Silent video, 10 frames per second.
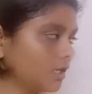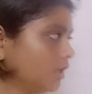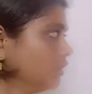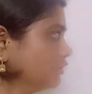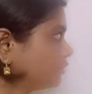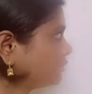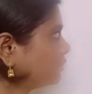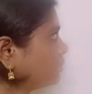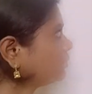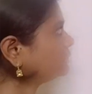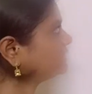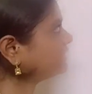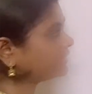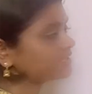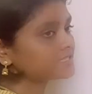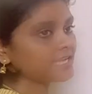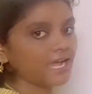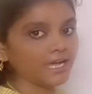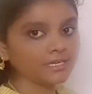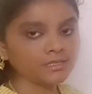So there is
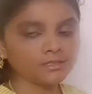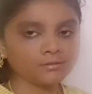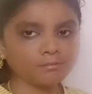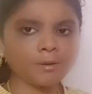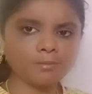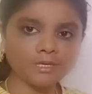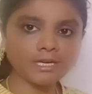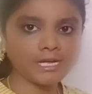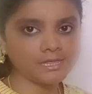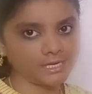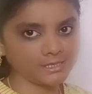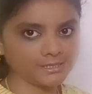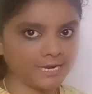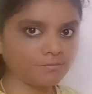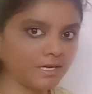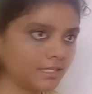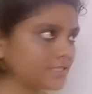an public health exam that is